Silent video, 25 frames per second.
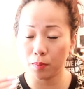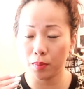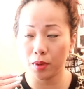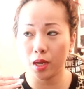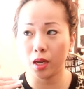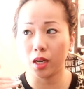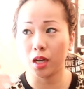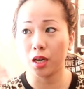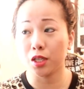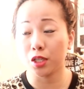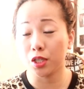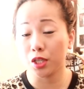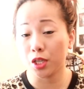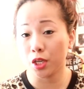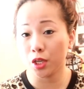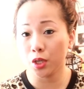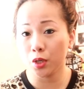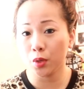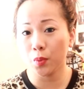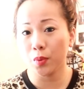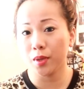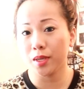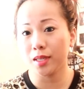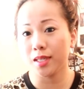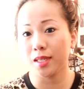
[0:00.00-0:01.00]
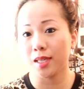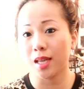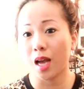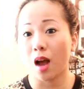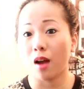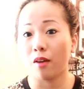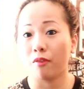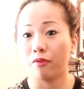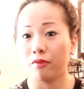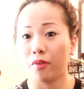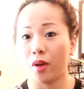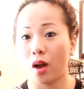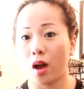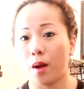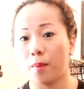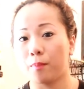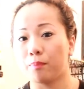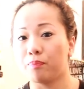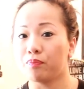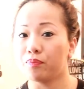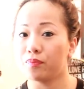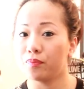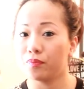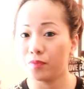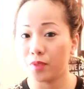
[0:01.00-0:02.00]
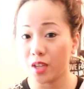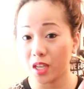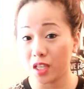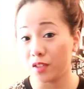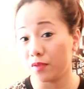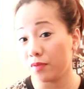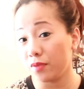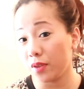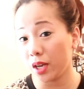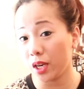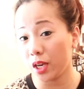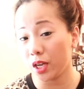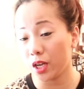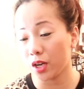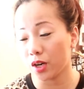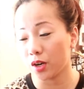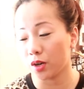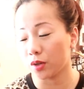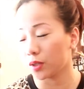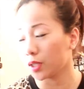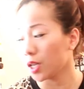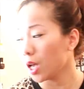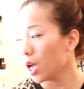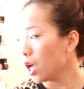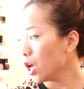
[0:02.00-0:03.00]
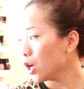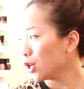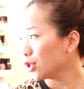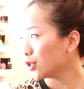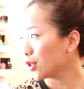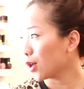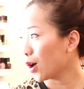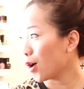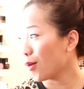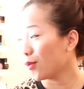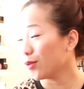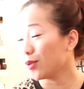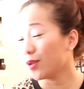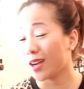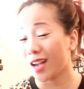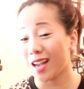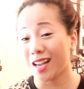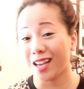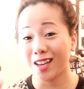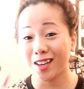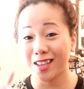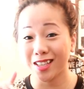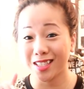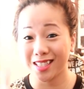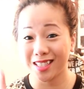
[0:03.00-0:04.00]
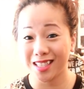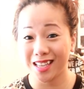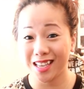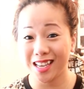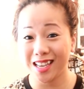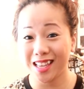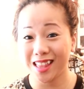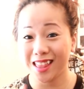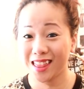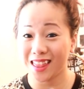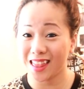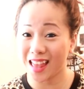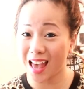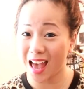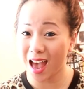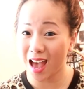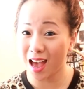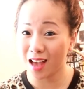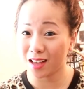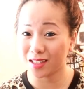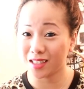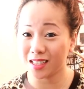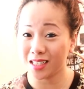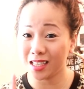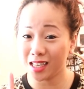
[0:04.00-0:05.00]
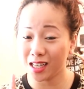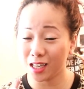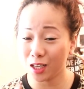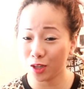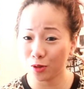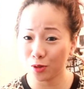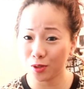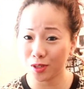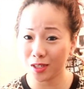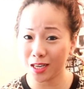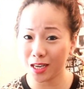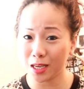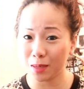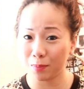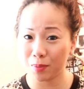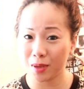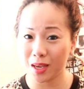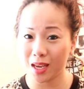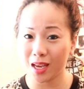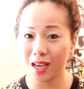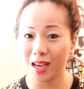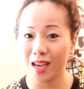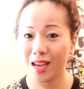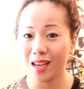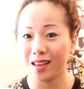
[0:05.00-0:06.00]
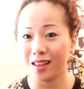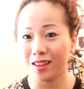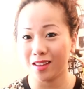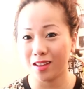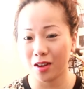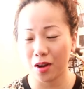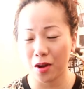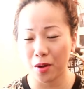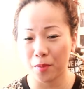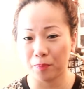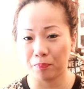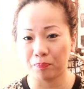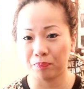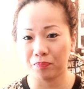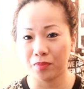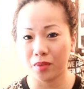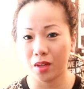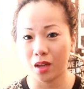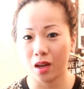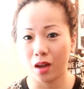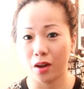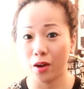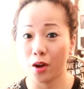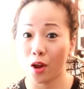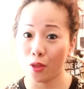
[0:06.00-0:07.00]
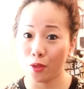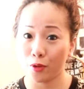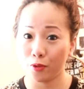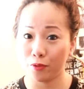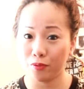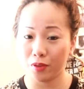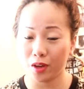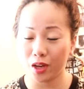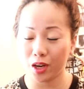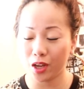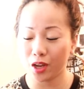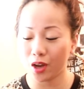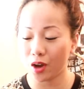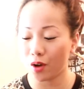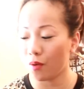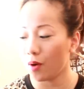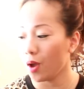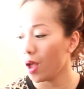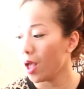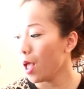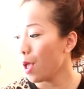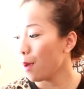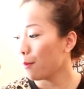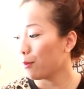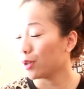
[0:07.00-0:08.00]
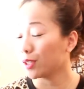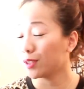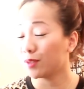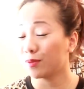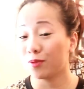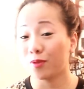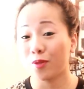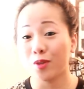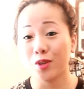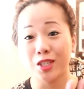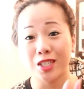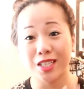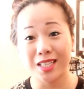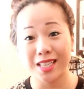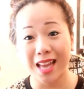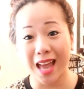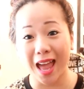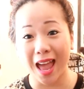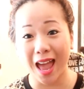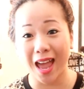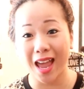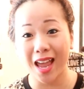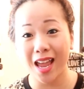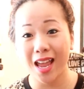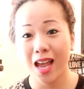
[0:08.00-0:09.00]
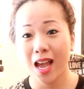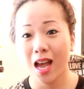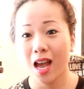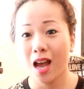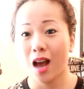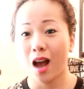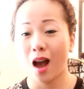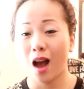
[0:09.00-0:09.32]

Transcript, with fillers: be a continuance of this videos. So you guys gonna see that little sneak peek in the another video. But for today,